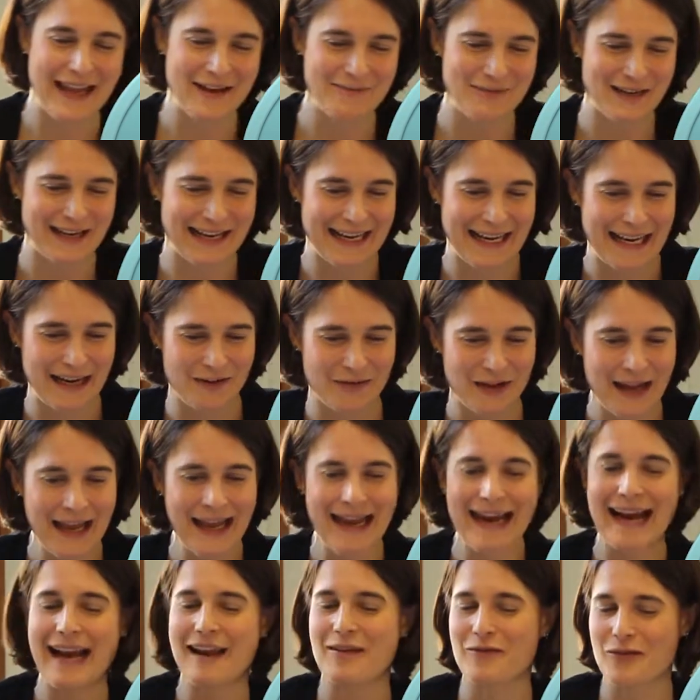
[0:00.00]
they believe.
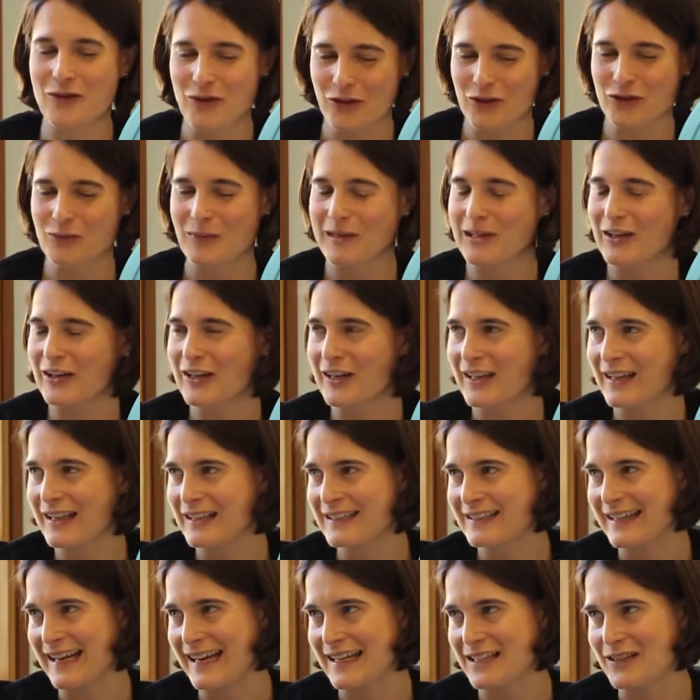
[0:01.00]
And of course we look at the
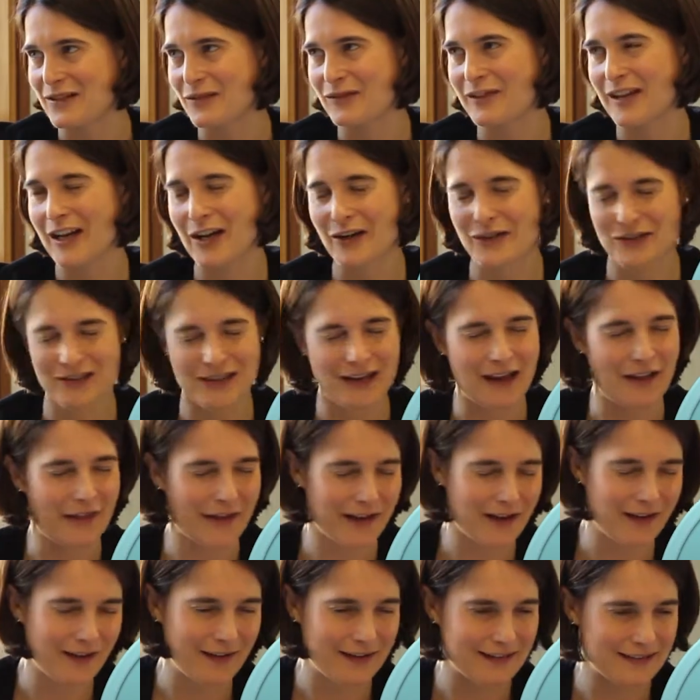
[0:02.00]
data flows and
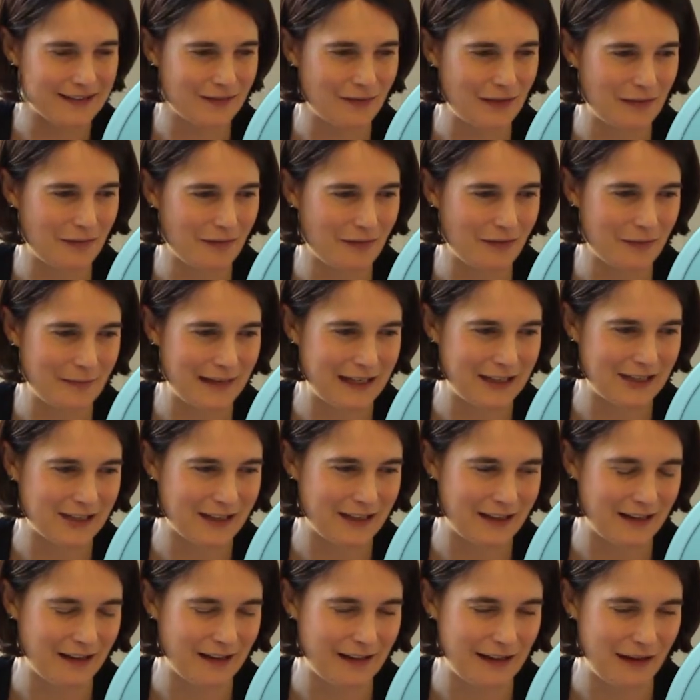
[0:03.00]
other kinds of
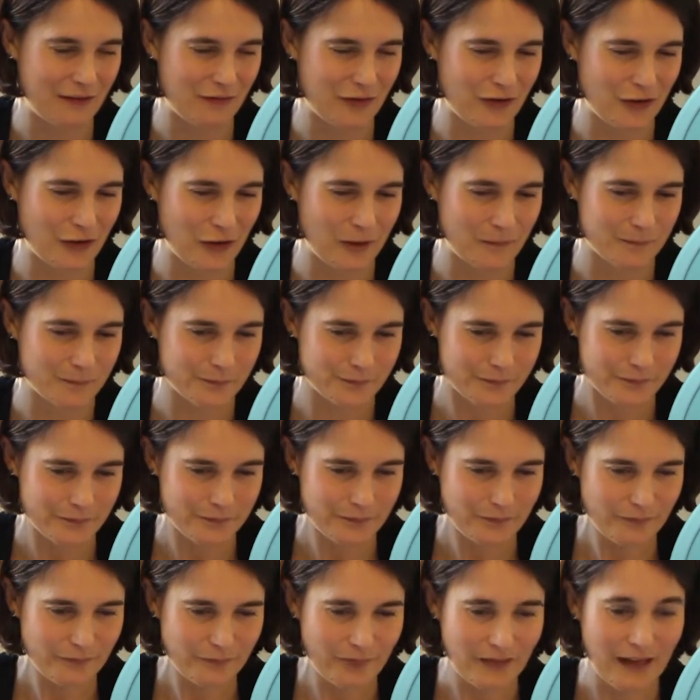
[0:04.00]
information that they've got.
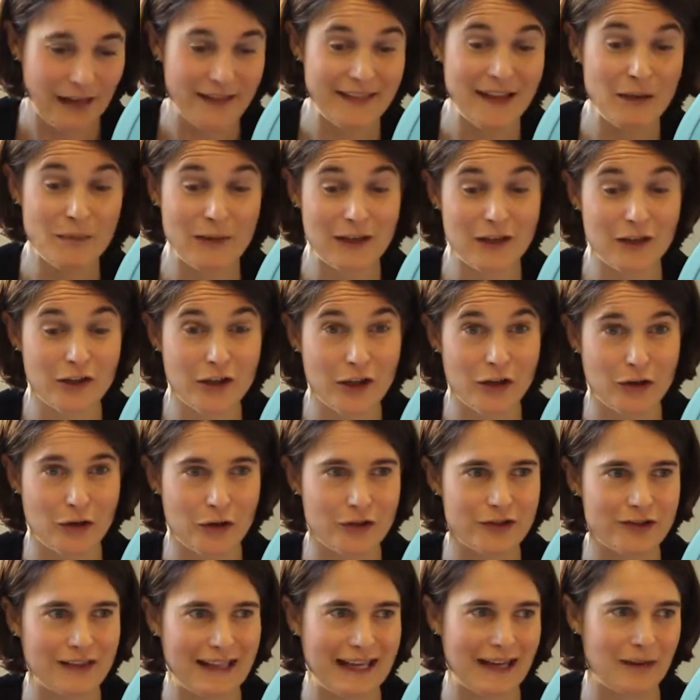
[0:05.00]
And then we look
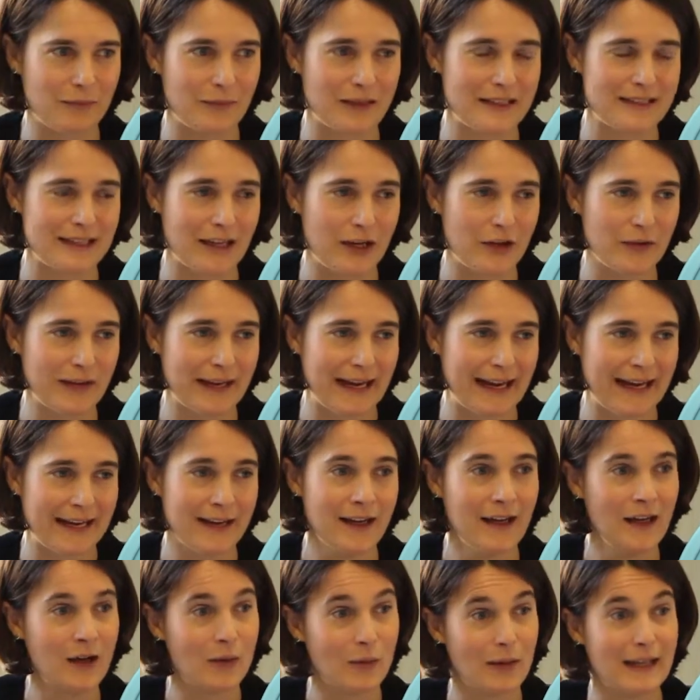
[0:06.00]
across that and we say, okay,
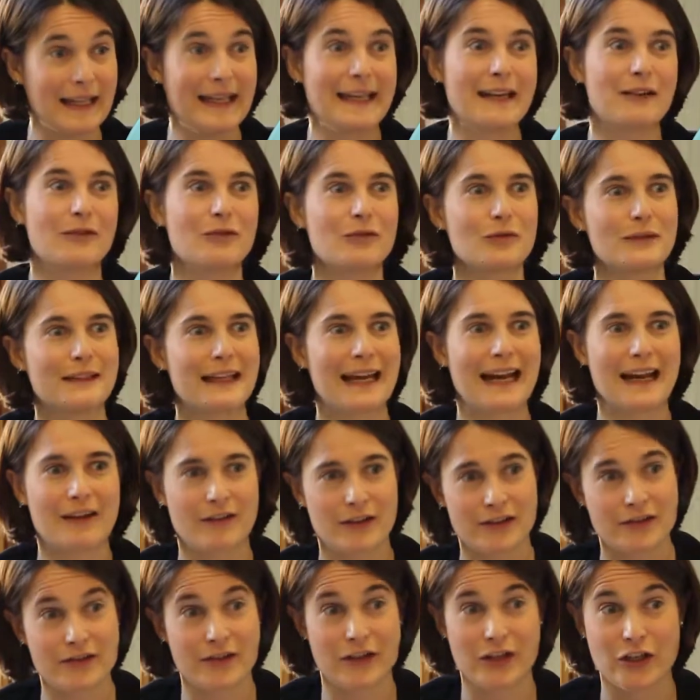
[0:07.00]
well, here are all the
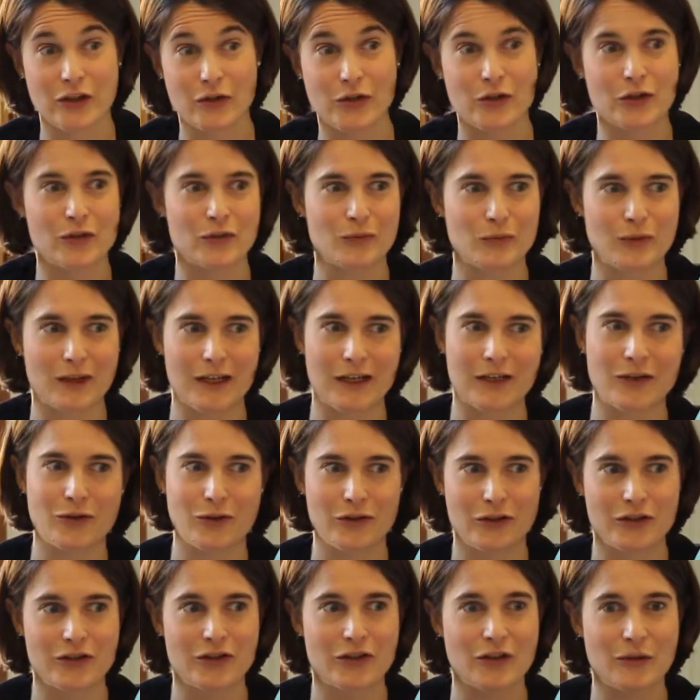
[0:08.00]
areas that you could work
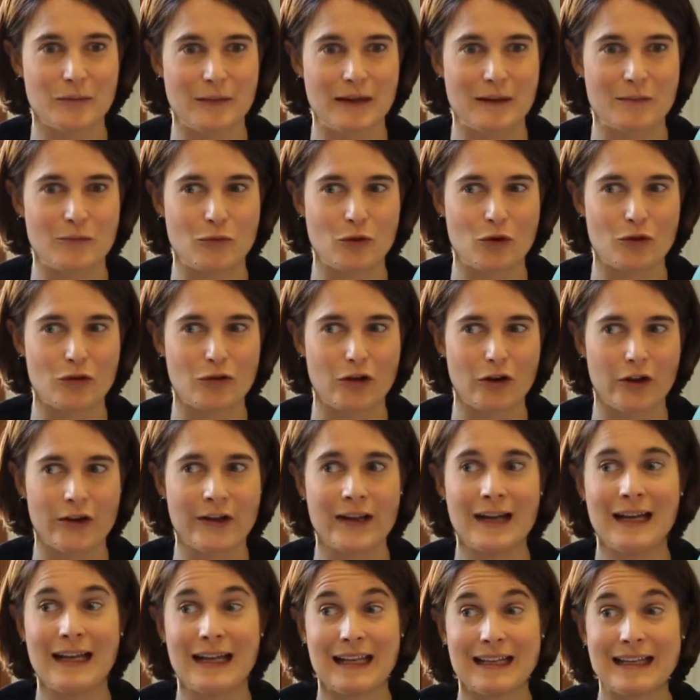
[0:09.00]
on and do a bit more
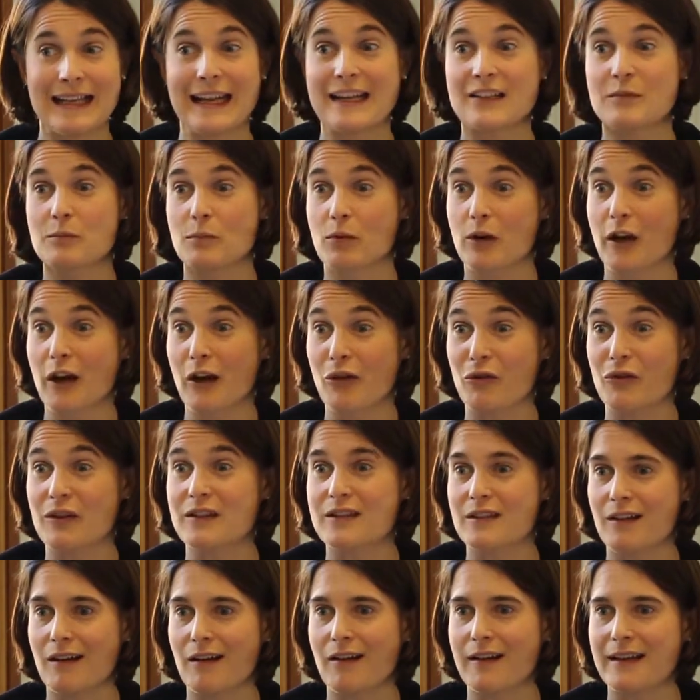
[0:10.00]
on. Let's
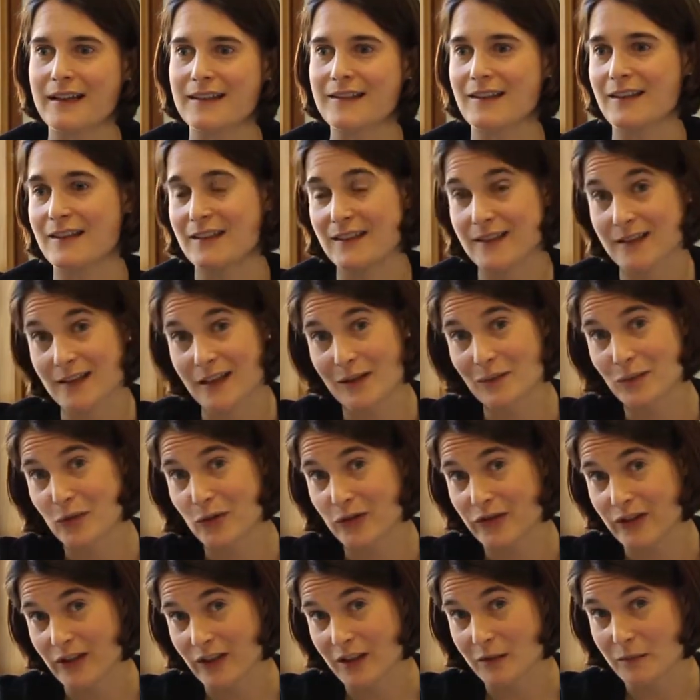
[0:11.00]
prioritise and decide
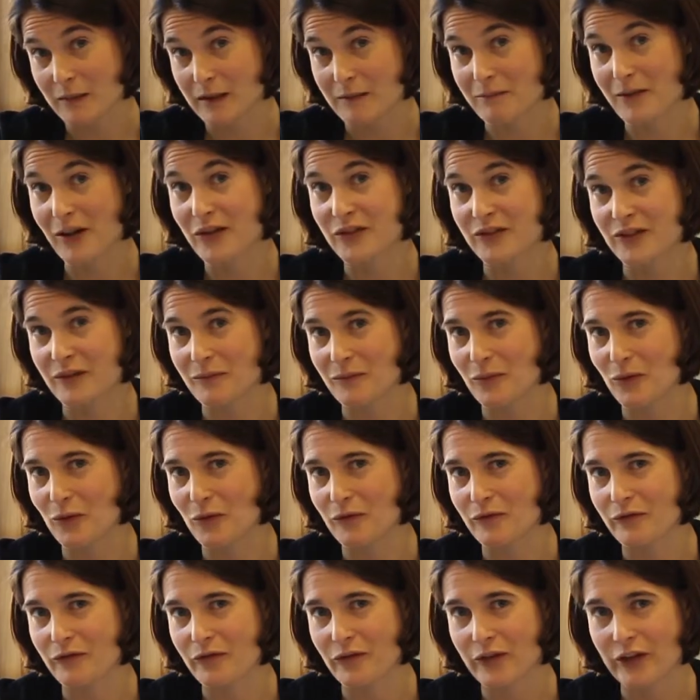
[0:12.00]
what's going to be most
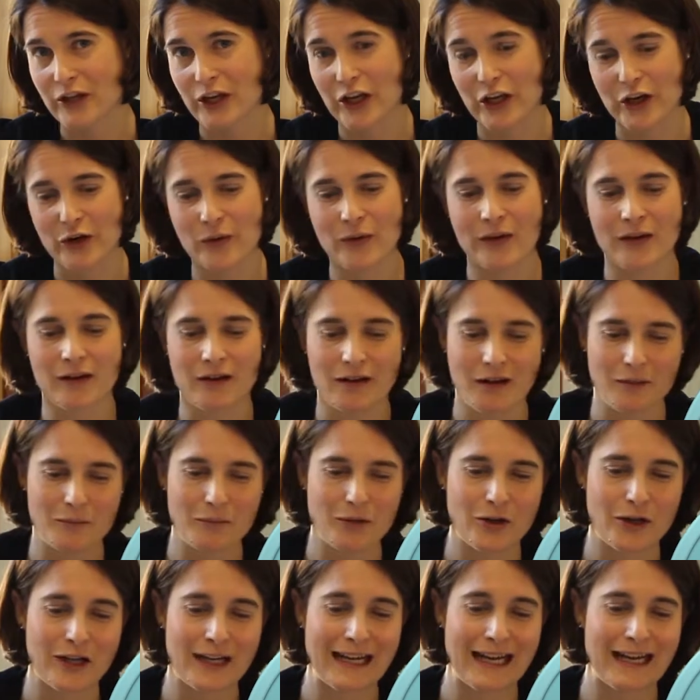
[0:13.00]
important for you and
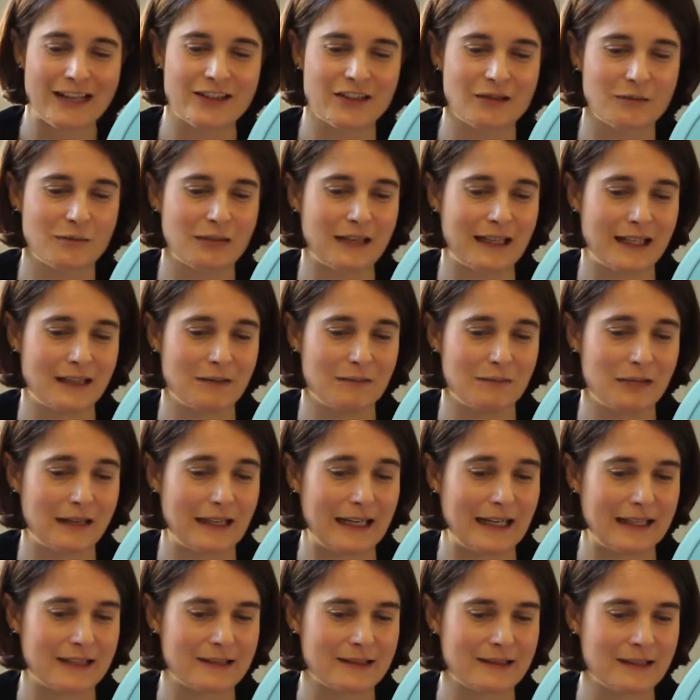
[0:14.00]
put an action plan in
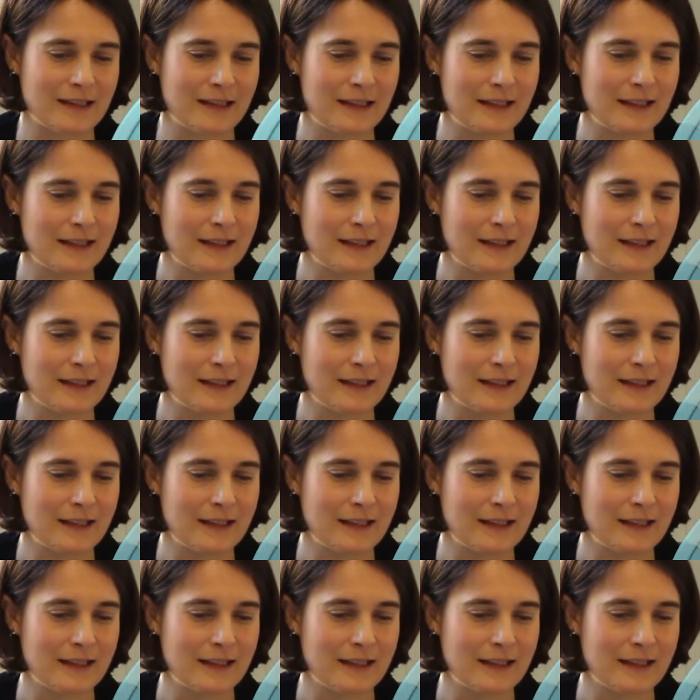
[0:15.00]
place.